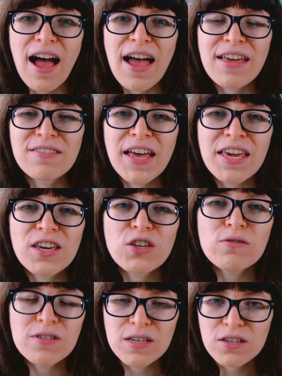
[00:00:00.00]
I like
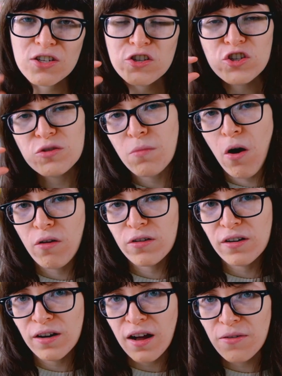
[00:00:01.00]
using
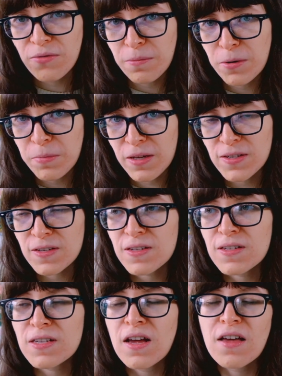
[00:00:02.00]
smaller ephemera
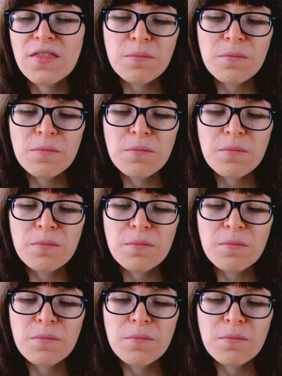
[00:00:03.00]
pieces.